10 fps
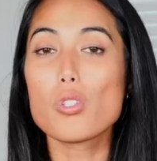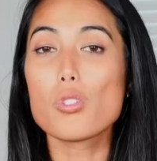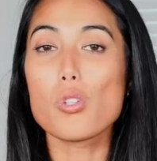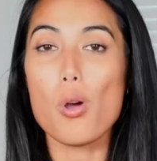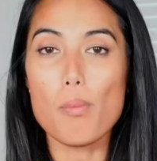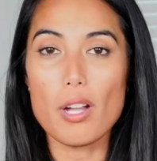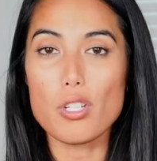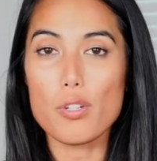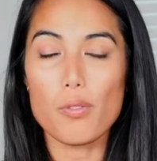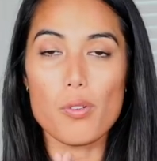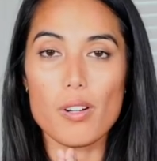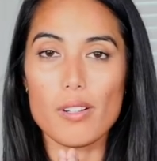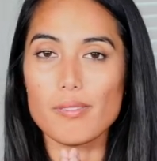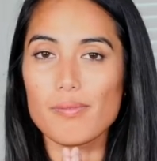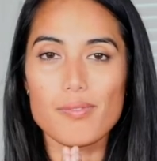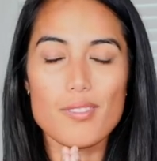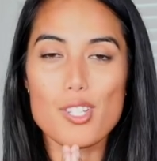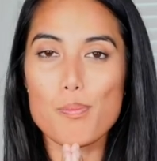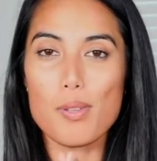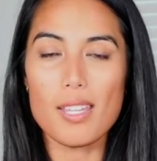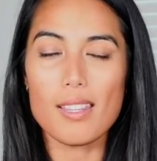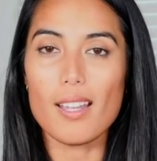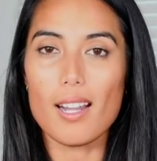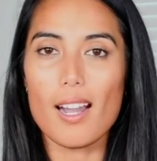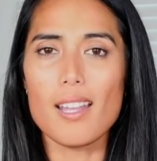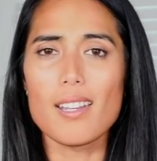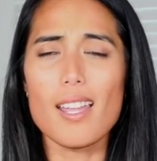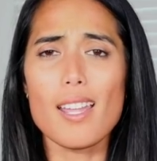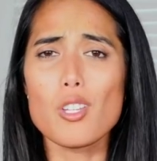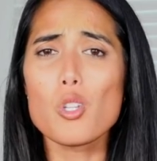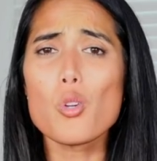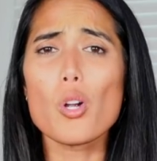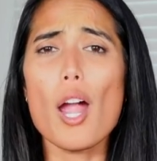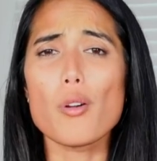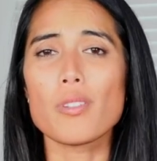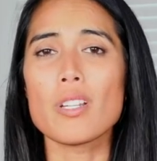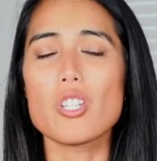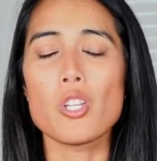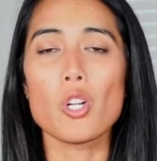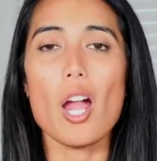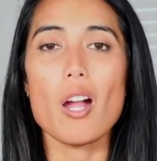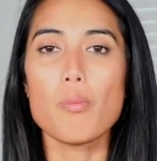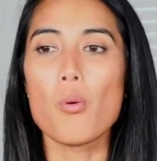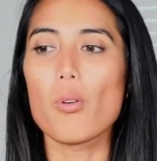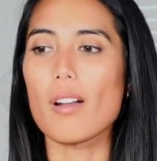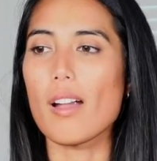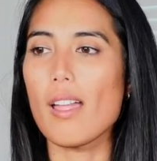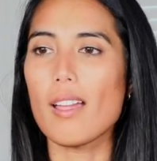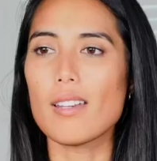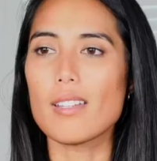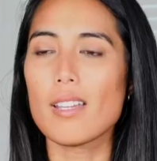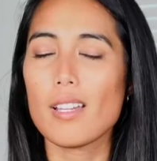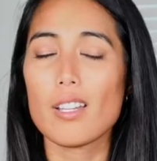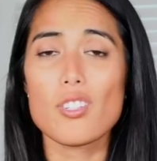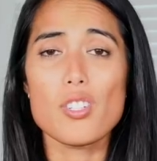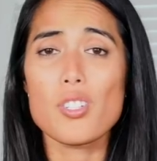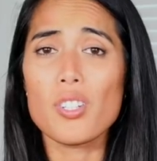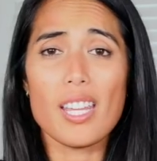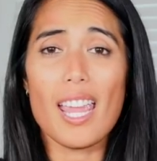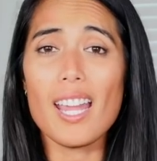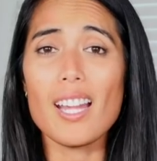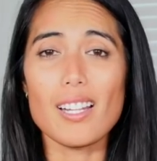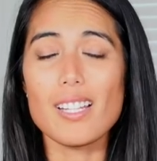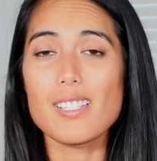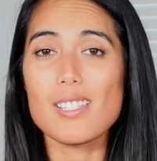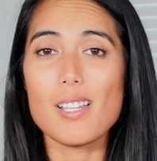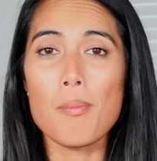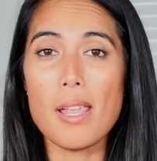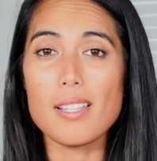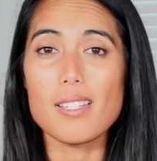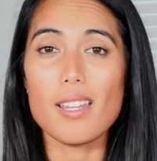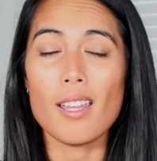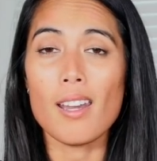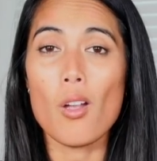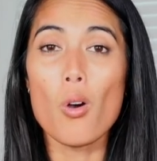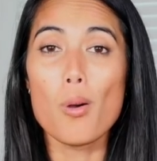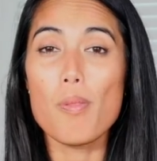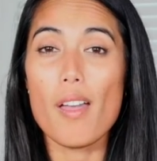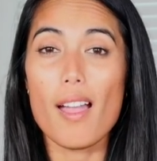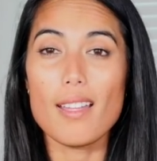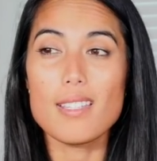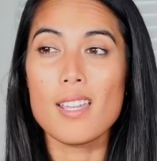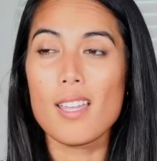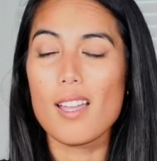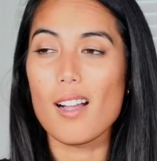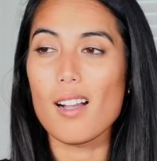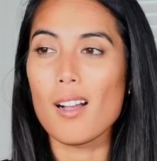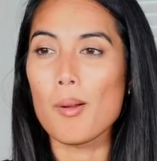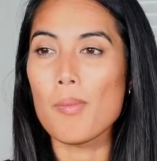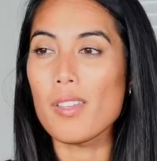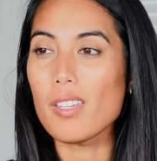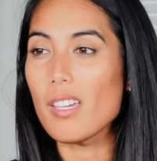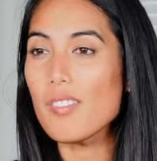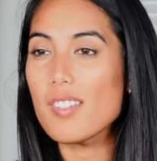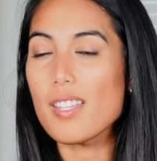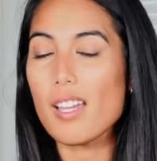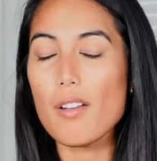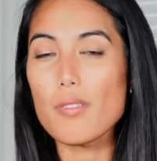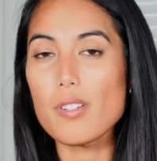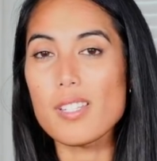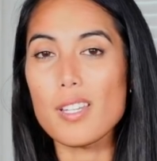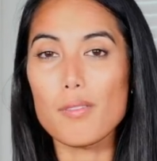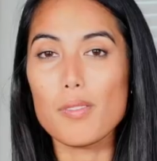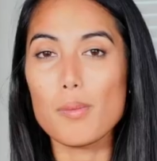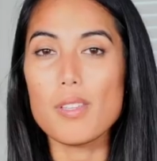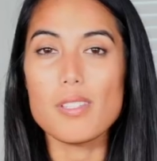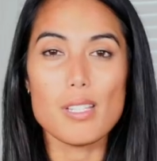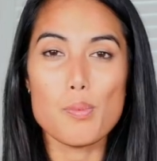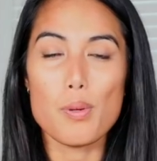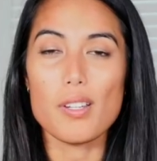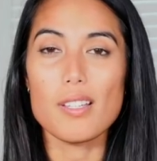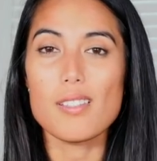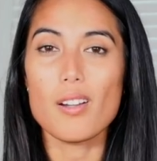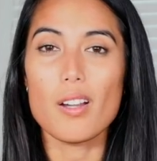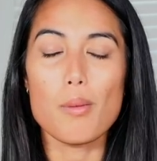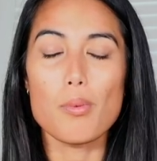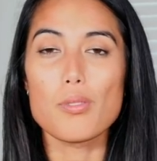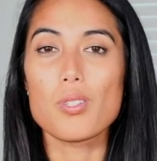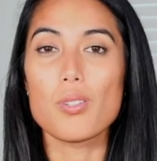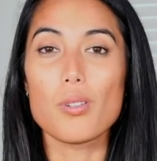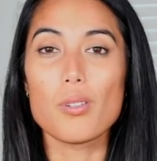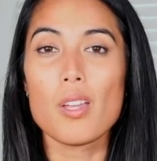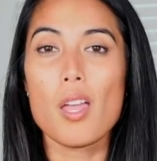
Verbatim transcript: so much for just being there, and your outreach and your outpour and just your care. It's amazing. And I hope that the gifts that I've received from this experience are able to